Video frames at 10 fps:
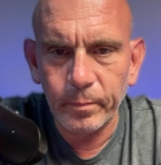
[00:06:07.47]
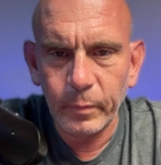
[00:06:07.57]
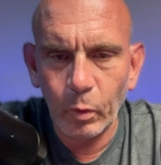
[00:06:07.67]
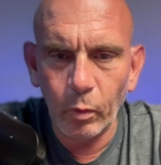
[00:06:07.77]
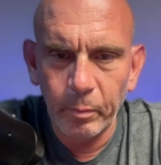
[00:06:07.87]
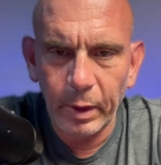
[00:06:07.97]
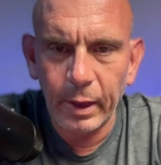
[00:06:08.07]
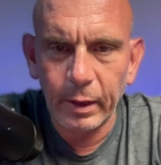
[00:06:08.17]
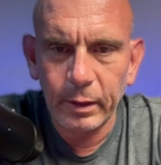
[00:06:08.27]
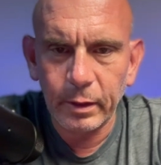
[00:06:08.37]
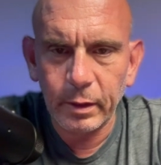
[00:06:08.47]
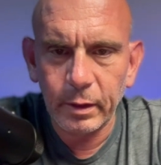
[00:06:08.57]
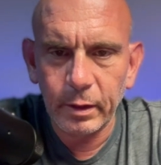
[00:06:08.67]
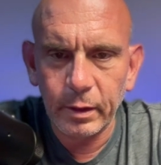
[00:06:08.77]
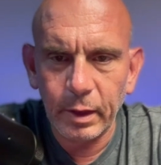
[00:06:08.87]
going back
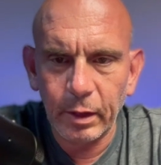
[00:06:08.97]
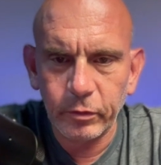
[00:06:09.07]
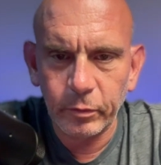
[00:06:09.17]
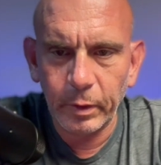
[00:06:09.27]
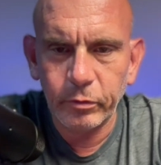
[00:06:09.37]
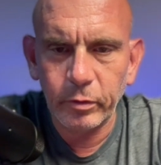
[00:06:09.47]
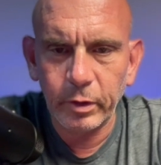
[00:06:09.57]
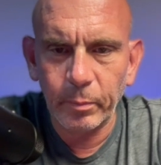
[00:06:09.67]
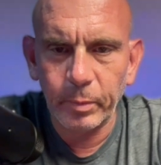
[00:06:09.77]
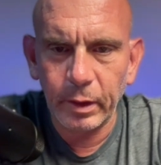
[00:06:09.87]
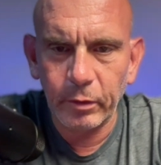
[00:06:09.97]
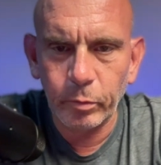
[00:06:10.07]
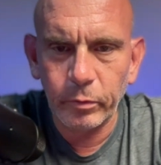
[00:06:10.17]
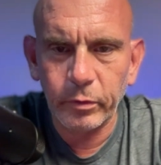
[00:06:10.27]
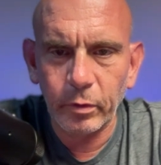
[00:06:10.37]
as a special deputy, as a
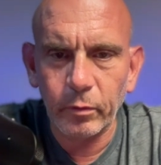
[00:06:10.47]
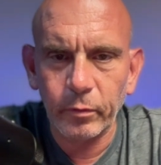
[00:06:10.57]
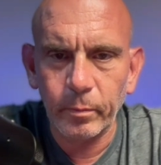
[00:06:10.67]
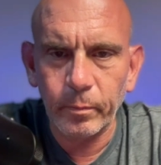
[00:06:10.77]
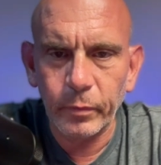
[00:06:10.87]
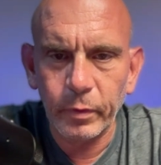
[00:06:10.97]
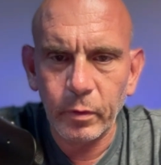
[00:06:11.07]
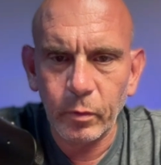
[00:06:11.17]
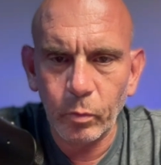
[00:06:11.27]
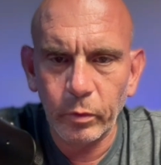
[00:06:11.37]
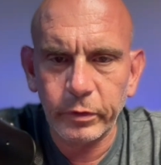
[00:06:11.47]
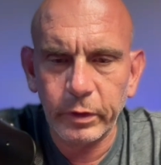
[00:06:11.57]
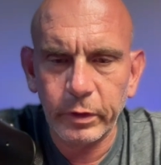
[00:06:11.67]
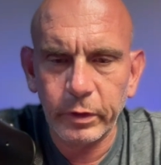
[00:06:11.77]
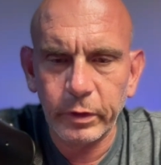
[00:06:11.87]
reserve, was
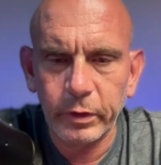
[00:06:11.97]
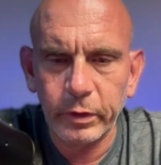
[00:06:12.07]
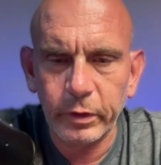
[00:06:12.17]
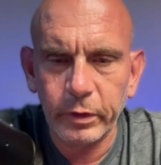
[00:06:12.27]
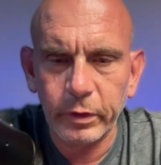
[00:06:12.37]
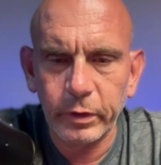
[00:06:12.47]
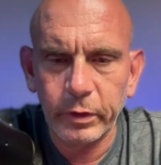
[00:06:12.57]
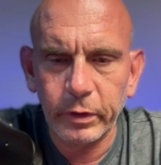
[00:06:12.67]
killed in the line of